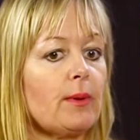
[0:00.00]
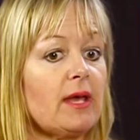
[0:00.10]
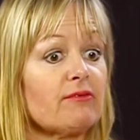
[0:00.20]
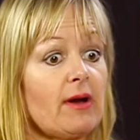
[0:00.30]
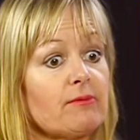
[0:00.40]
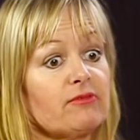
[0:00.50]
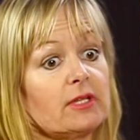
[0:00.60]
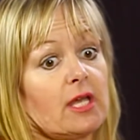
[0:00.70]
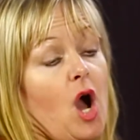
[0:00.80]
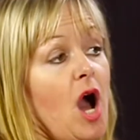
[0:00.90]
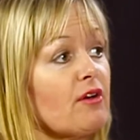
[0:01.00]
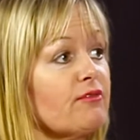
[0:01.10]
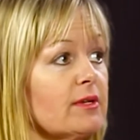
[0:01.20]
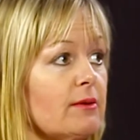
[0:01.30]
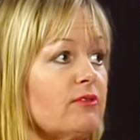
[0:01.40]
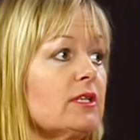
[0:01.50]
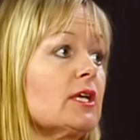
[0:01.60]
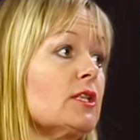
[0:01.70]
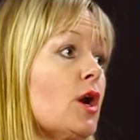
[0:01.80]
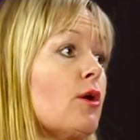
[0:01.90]
If I'm feeling off and I'm
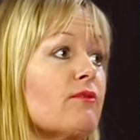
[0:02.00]
feeling low,